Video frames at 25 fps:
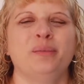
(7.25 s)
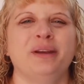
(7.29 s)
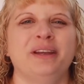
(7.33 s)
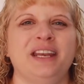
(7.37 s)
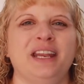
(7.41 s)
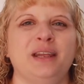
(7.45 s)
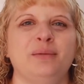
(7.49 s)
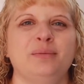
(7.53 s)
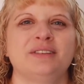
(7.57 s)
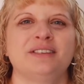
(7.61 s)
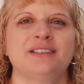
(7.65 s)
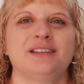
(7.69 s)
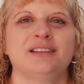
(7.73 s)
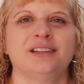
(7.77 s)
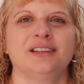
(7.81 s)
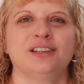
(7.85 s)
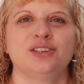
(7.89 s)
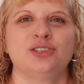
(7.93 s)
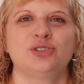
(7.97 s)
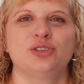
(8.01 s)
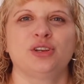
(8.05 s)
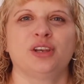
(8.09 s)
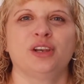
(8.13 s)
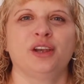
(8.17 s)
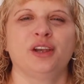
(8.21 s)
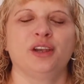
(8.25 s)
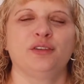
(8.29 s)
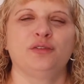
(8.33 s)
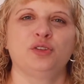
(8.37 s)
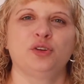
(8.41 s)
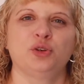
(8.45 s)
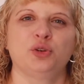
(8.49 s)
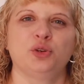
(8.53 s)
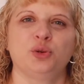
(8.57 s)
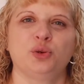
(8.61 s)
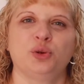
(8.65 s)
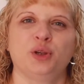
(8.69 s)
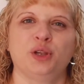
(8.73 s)
My name is Alicia. If
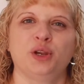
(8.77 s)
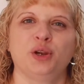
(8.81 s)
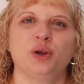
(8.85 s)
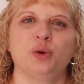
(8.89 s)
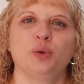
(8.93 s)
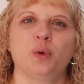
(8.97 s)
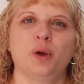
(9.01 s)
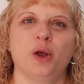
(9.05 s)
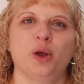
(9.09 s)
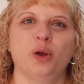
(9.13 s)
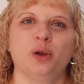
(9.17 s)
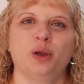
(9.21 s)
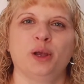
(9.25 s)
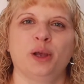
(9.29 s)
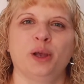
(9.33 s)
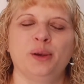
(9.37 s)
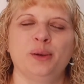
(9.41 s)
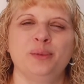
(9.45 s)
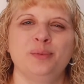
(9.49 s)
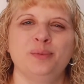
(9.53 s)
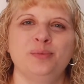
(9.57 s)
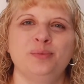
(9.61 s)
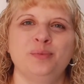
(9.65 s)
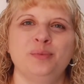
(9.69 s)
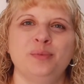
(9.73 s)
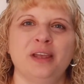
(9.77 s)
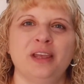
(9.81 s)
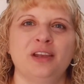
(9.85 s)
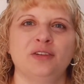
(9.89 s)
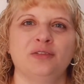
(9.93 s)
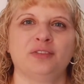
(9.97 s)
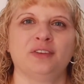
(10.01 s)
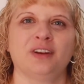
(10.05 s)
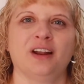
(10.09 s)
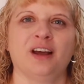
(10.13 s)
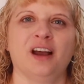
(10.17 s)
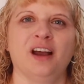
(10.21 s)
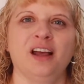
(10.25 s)
you're new here, welcome.
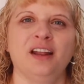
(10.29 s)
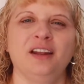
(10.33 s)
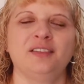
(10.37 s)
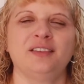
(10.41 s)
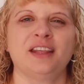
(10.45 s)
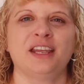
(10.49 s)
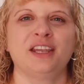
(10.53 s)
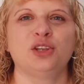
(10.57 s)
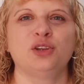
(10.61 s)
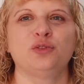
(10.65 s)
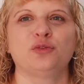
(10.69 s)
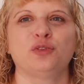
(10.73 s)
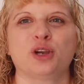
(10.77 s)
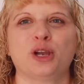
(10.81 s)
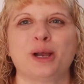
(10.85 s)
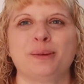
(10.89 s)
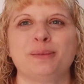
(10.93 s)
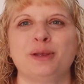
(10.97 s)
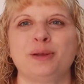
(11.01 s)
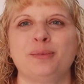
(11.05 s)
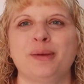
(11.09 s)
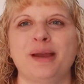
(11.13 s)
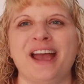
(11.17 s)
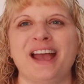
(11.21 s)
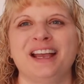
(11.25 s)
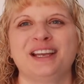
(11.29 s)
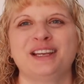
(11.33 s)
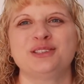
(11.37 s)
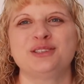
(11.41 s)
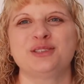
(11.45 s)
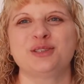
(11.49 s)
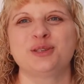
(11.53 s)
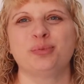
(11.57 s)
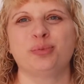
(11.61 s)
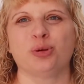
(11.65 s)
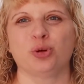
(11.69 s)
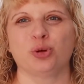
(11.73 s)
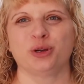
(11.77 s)
If not, thank you for coming back and
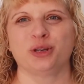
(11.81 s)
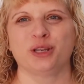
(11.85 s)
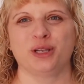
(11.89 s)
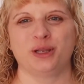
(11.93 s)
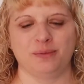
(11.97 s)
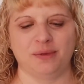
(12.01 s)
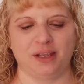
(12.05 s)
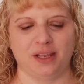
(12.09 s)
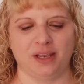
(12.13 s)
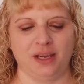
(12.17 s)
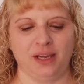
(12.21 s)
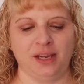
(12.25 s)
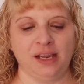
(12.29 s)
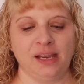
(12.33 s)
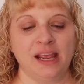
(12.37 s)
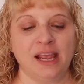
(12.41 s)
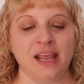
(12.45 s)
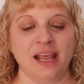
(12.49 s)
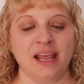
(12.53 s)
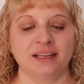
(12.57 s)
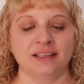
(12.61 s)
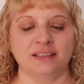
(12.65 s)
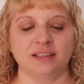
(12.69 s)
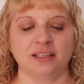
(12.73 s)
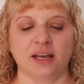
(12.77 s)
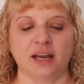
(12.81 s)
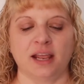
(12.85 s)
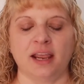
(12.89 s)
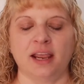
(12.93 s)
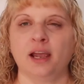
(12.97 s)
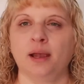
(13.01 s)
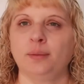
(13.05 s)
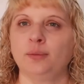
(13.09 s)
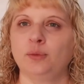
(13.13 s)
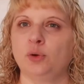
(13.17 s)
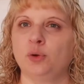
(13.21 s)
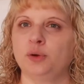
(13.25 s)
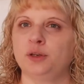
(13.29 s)
supporting me. Today
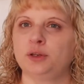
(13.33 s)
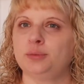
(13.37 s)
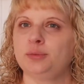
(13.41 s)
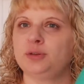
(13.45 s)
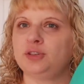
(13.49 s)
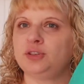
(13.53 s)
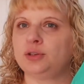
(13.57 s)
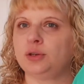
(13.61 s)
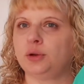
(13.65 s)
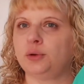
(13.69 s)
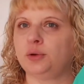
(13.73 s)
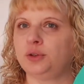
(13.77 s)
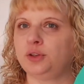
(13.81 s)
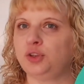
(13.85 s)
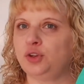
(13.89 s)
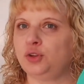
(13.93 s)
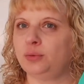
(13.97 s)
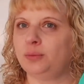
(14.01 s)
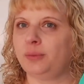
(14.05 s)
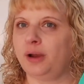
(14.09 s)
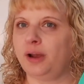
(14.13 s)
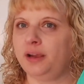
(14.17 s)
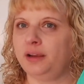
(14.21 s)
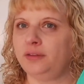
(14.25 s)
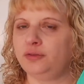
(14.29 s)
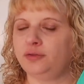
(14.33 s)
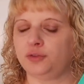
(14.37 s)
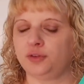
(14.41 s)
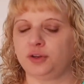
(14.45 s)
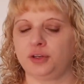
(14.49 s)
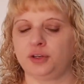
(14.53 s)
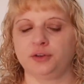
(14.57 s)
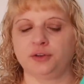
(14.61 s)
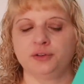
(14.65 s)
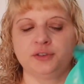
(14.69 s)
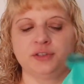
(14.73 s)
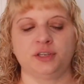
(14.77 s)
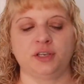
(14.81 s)
I'm going to be showing you my
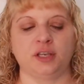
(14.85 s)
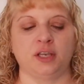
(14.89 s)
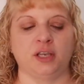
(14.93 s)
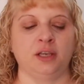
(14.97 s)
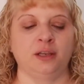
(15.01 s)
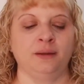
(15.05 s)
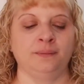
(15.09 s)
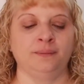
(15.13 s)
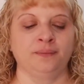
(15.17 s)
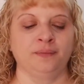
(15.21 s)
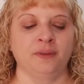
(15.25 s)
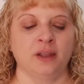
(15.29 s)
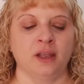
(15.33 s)
Free Your Tea.